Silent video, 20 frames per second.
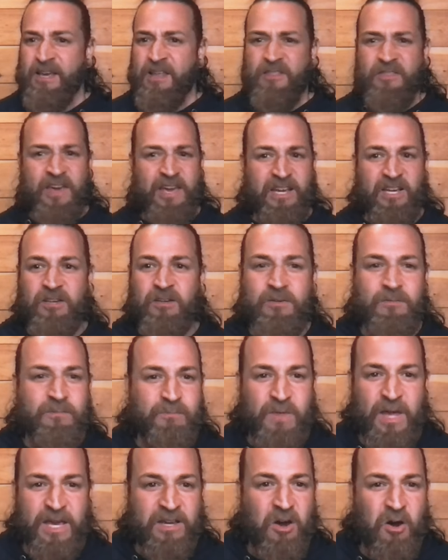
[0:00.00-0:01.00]
They
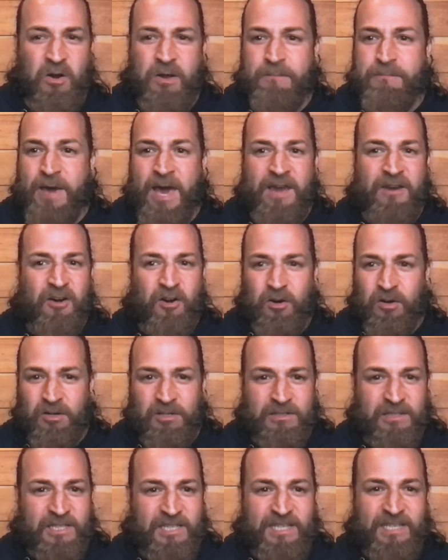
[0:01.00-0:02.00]
they go to bed
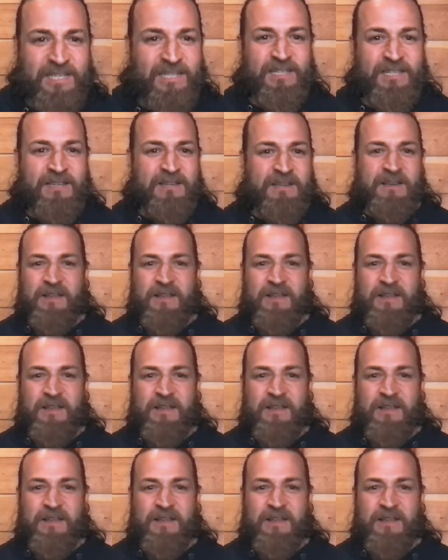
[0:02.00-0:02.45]
early,